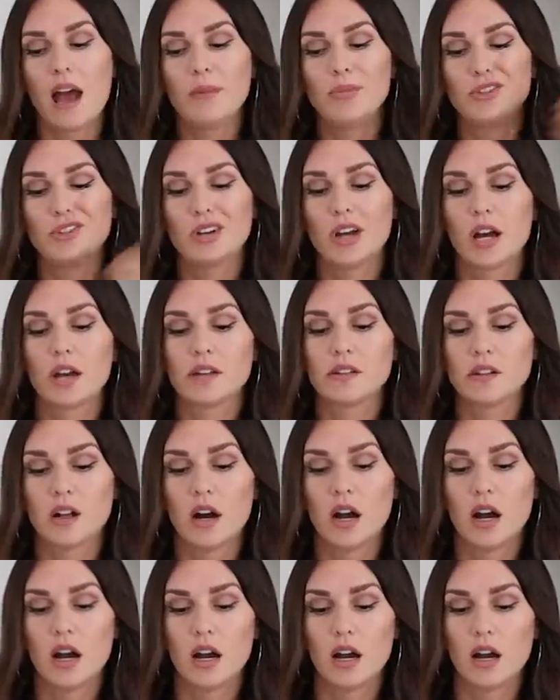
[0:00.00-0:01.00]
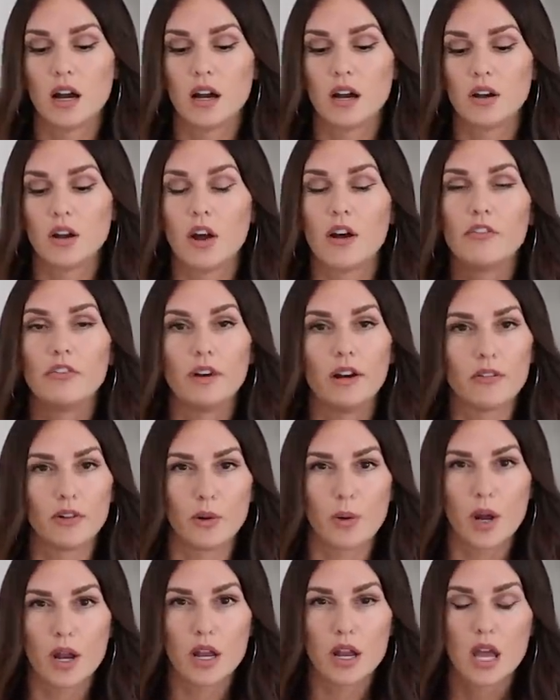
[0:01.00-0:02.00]
Abstracts are not for
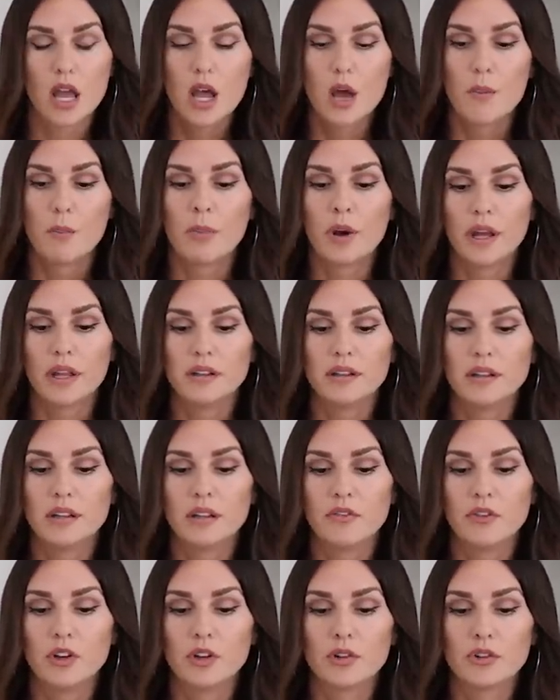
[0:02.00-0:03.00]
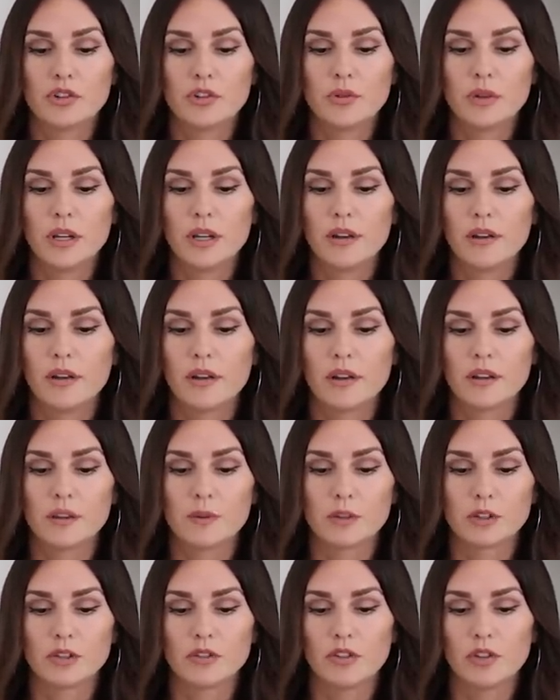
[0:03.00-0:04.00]
everyone, but if you're doing,
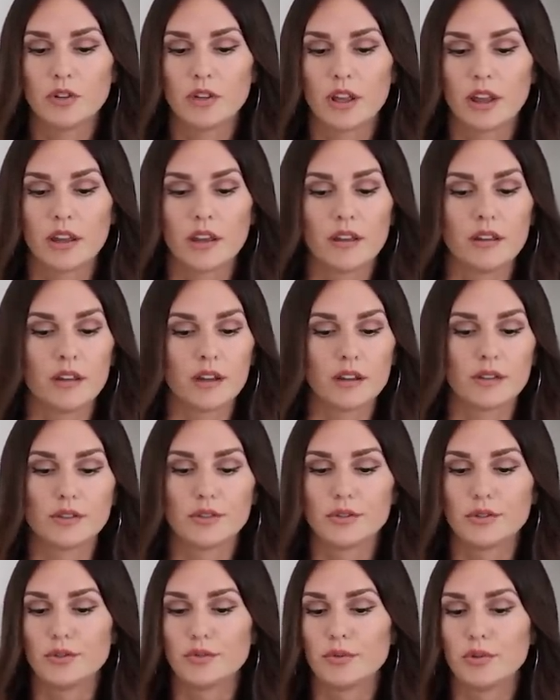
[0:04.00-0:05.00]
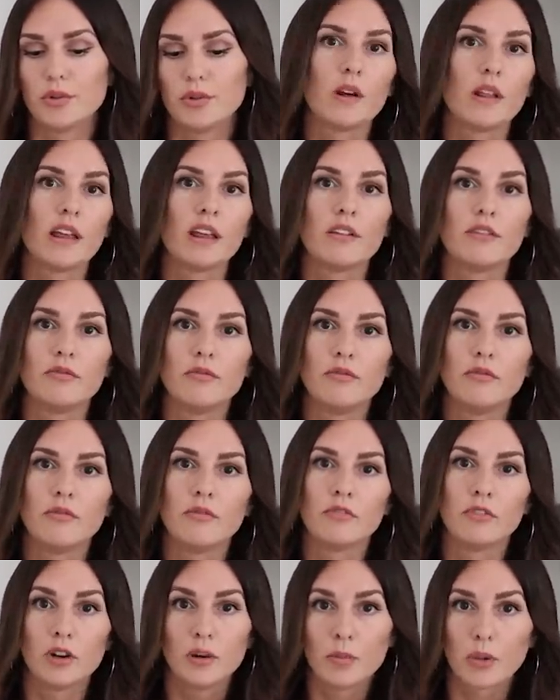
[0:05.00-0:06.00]
especially if you're doing like a guest room or like a
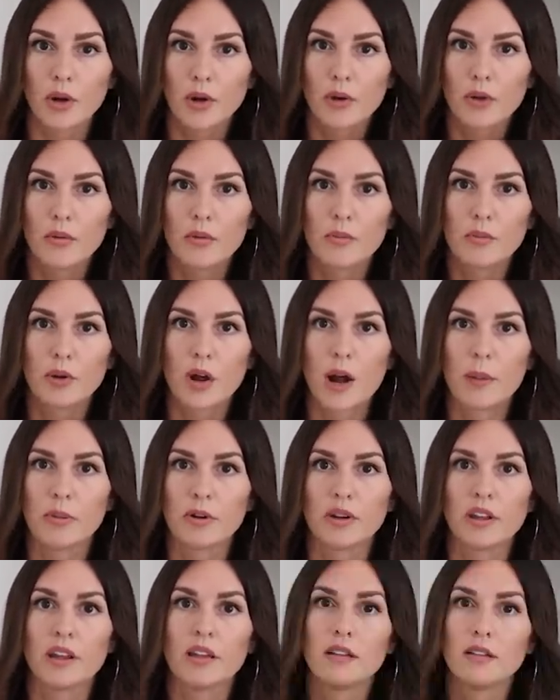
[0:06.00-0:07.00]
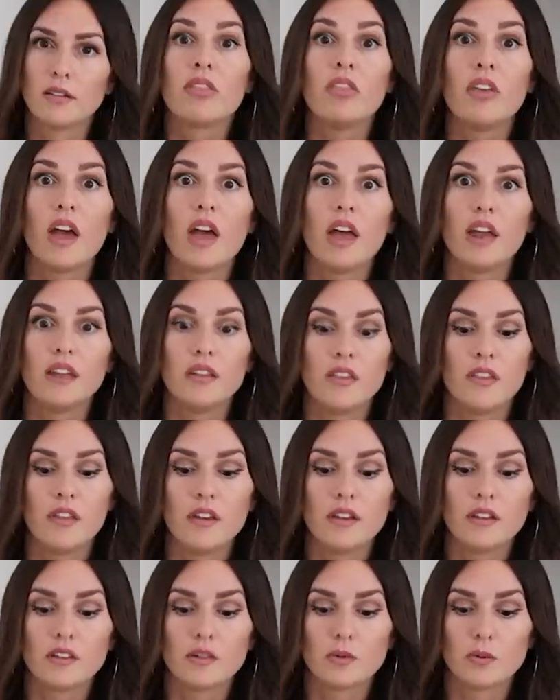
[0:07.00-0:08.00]
Vrbo property, then
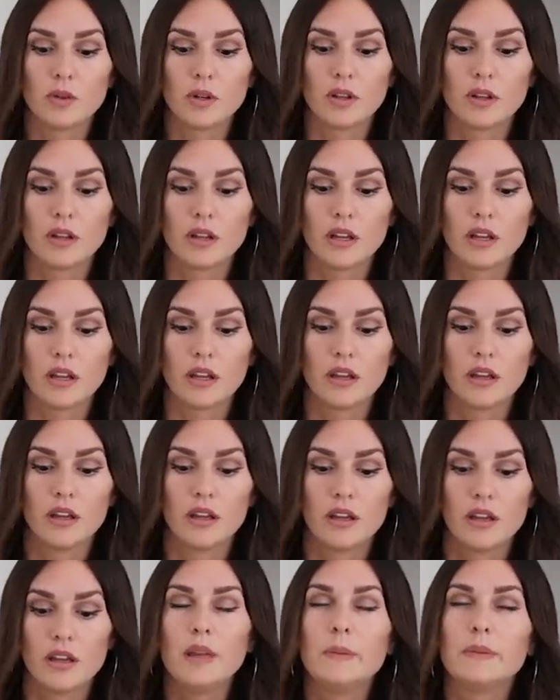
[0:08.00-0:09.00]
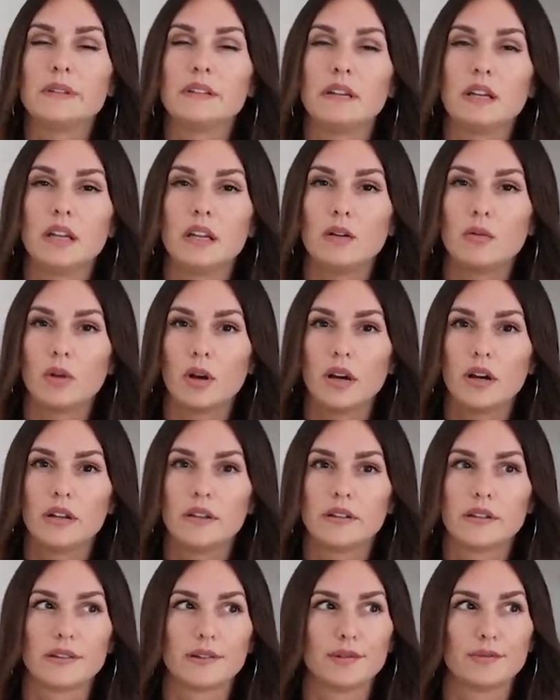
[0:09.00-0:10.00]
this really keeps it where
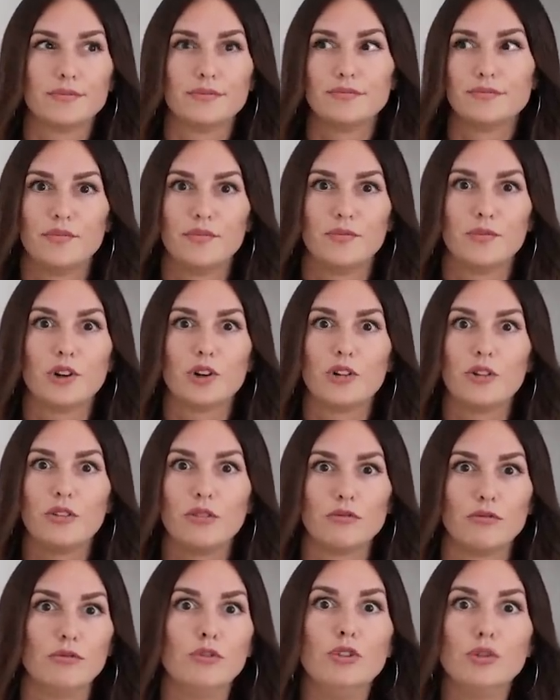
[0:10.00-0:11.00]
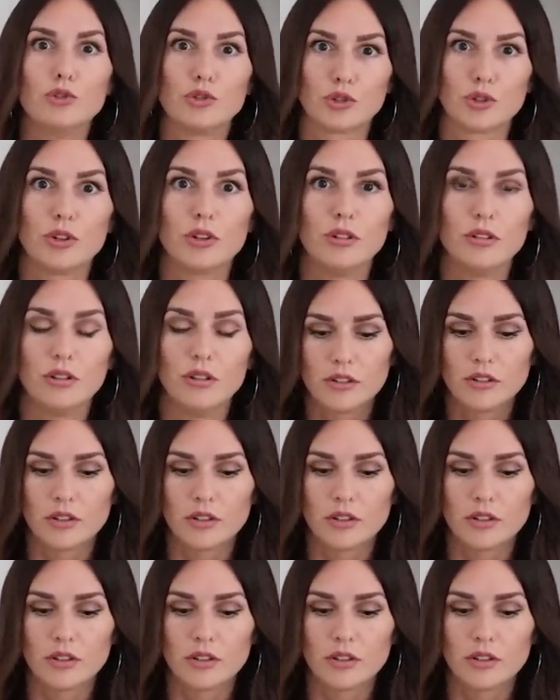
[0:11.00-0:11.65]
it's real neutral.